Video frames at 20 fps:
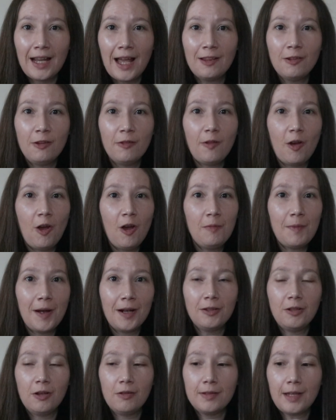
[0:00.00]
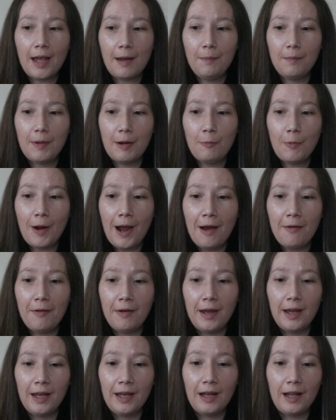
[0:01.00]
I love all my clothes that I've been
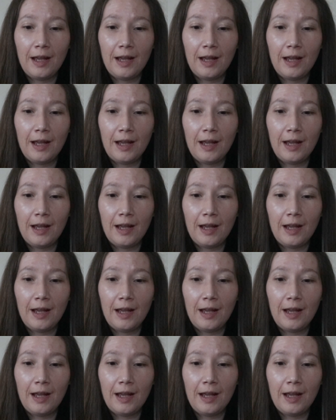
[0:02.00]
wearing.